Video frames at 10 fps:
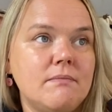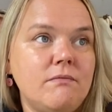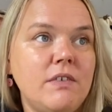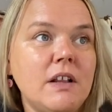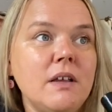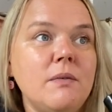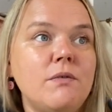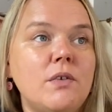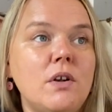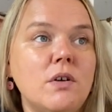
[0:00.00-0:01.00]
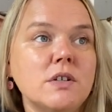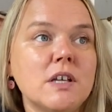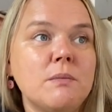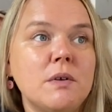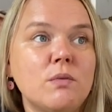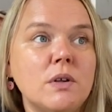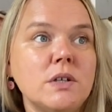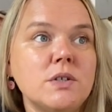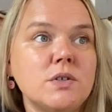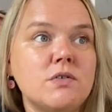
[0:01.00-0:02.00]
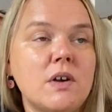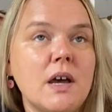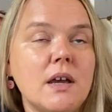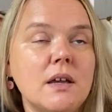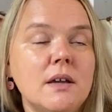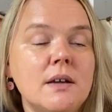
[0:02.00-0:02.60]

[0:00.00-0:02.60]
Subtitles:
really for a long time been wanting to try